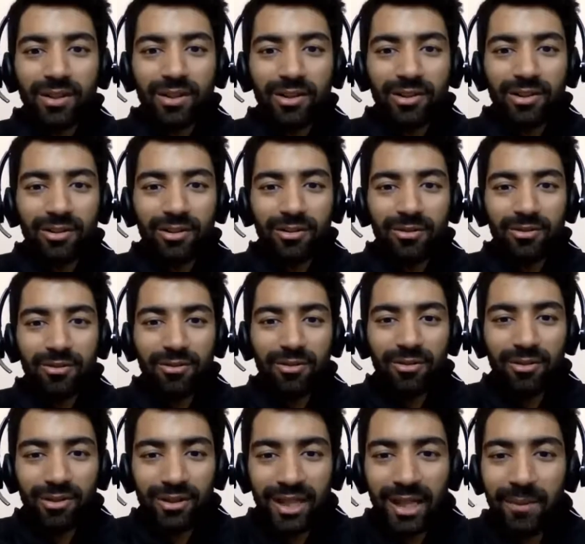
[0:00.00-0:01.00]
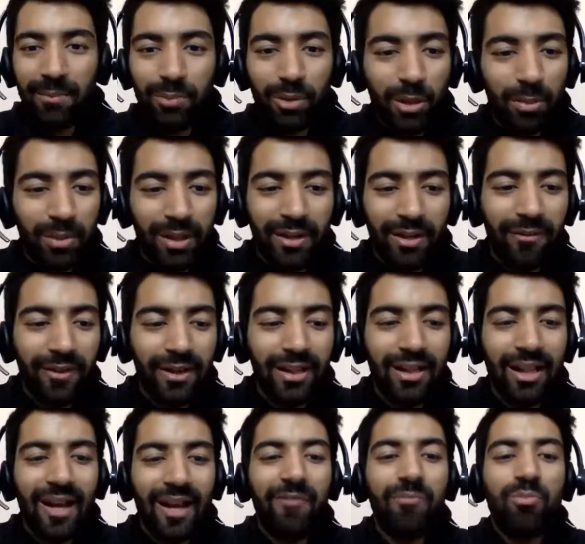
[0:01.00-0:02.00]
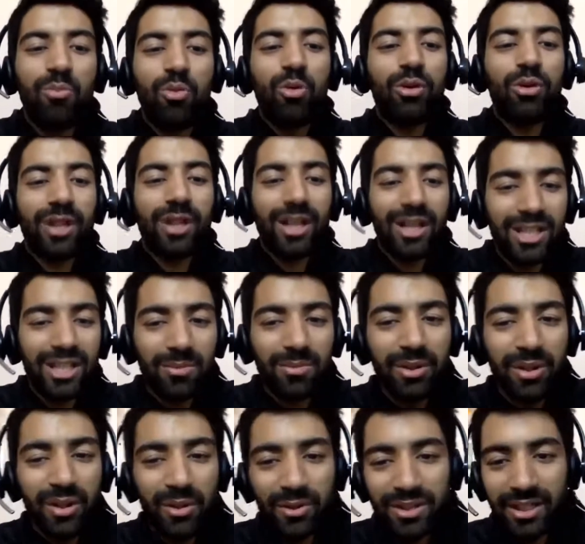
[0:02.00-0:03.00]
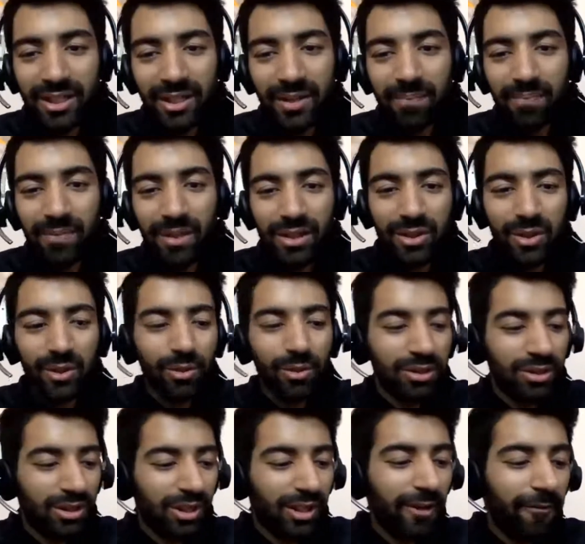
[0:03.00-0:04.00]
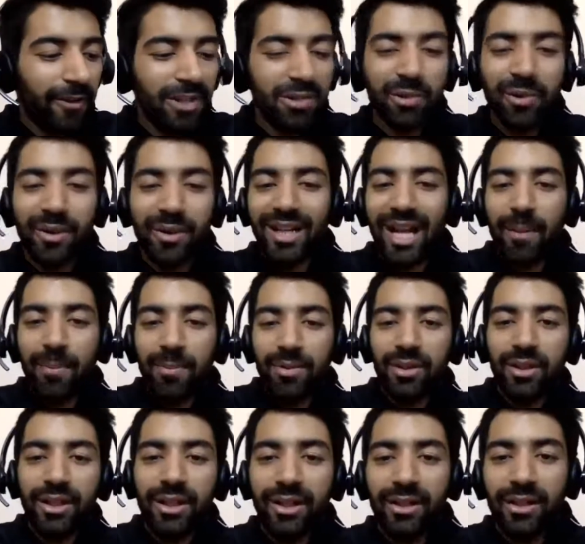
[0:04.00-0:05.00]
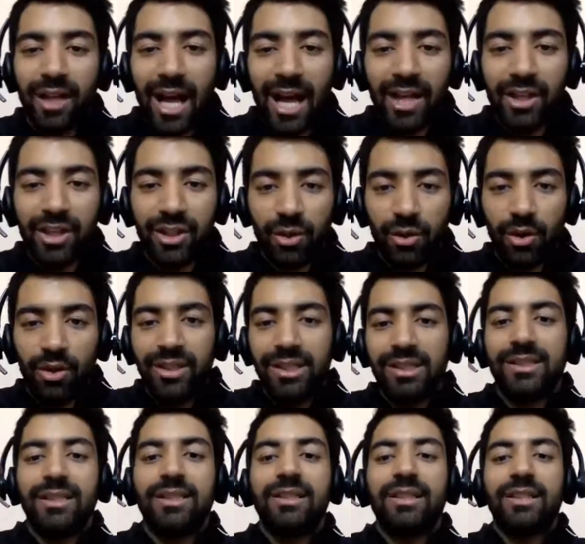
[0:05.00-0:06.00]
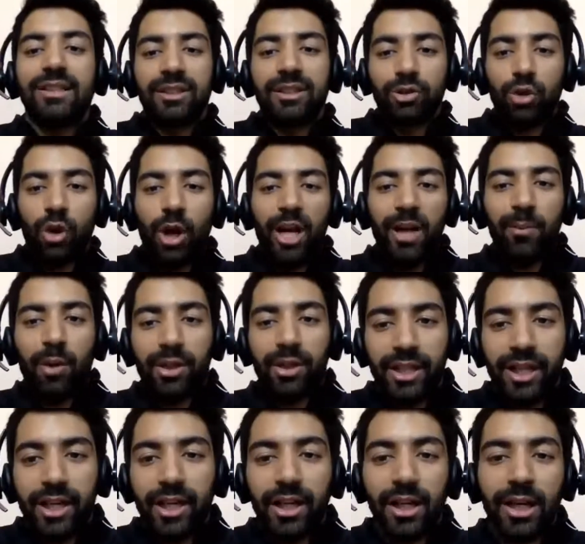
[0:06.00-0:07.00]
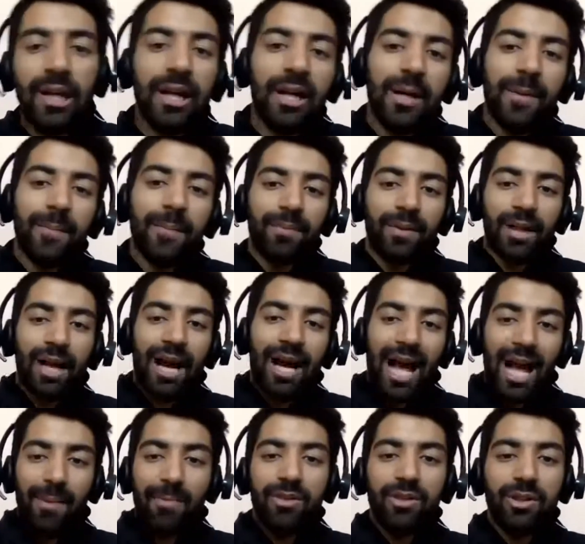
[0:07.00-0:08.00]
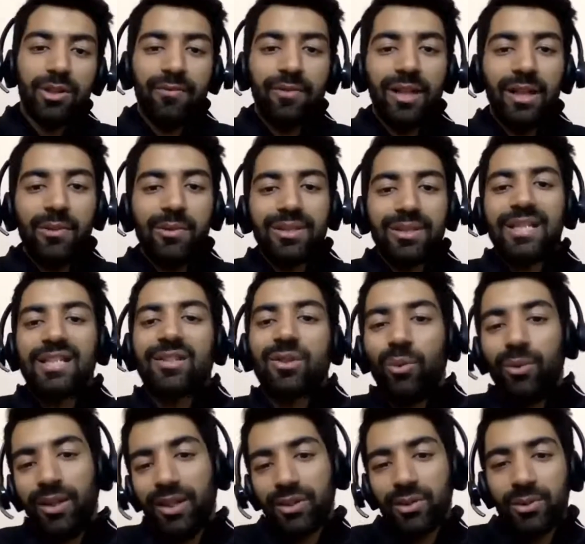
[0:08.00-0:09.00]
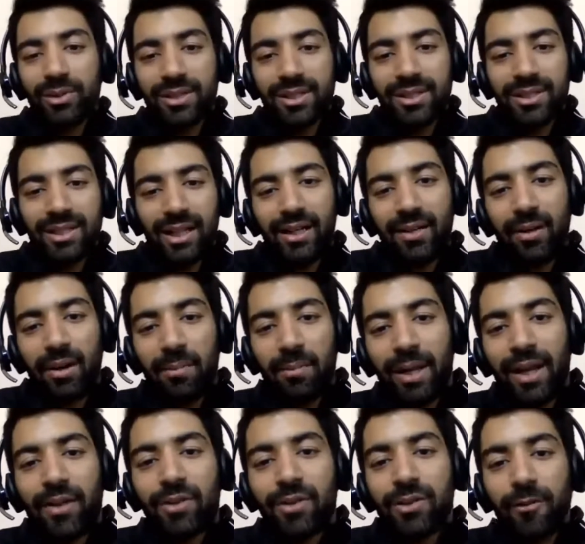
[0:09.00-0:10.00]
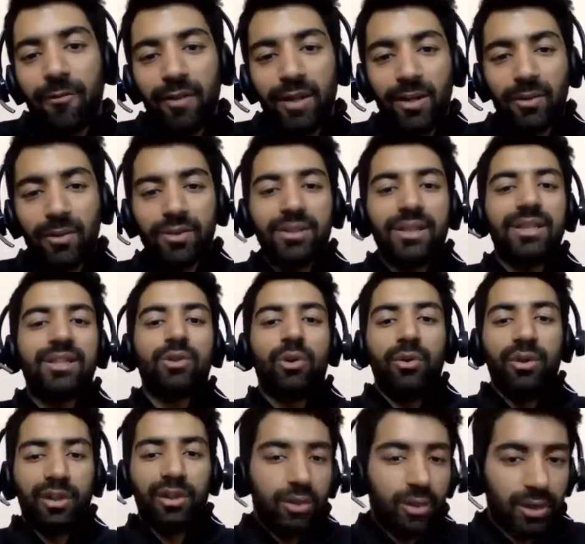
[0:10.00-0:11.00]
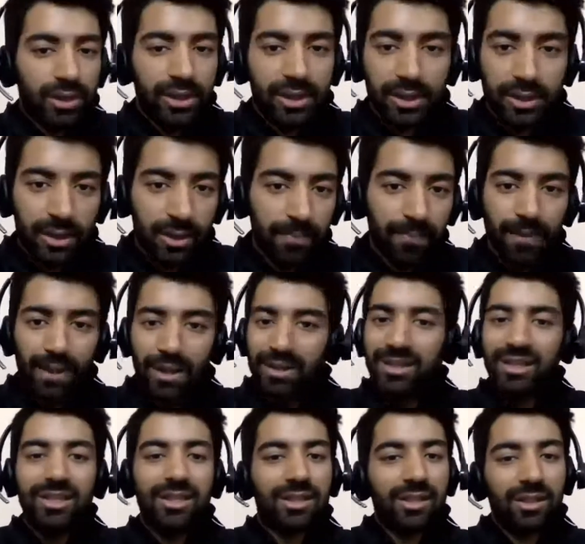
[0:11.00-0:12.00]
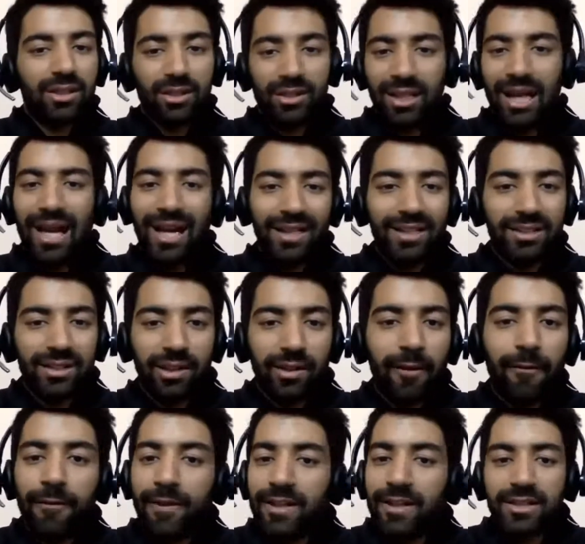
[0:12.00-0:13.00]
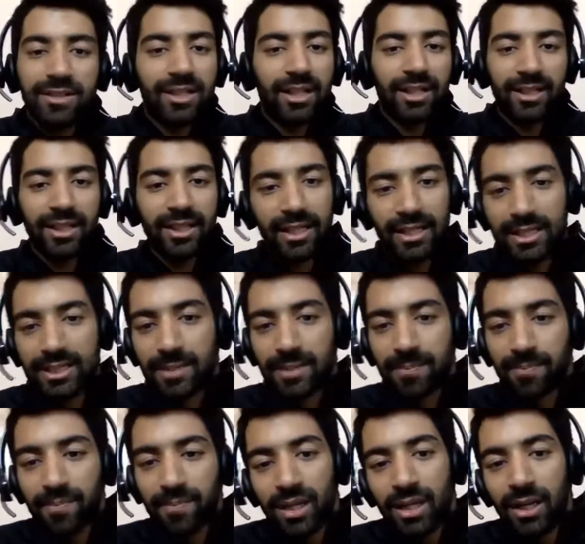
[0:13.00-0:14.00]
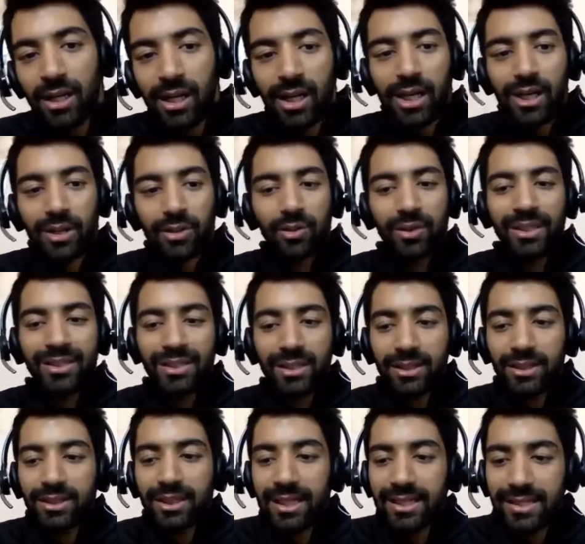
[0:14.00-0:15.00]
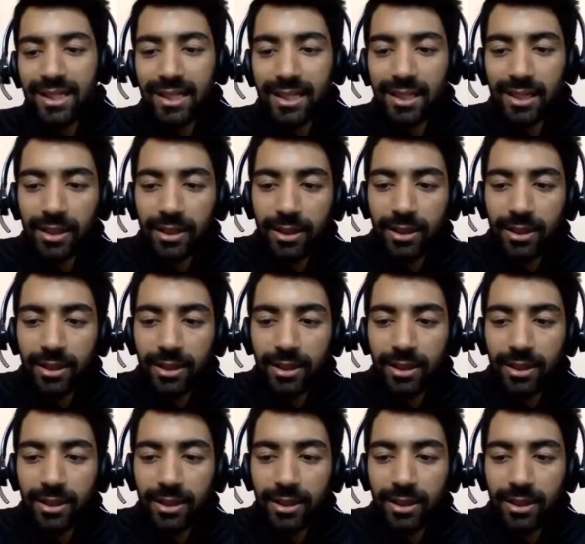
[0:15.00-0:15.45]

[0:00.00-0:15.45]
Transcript: uh, then probably we'll have more customers use it. So the difference between Amazon and Azure on this, since it's a joint project, Amazon will use its own resources and Microsoft will use its own resources. Just that is the difference, nothing else. So these are the things that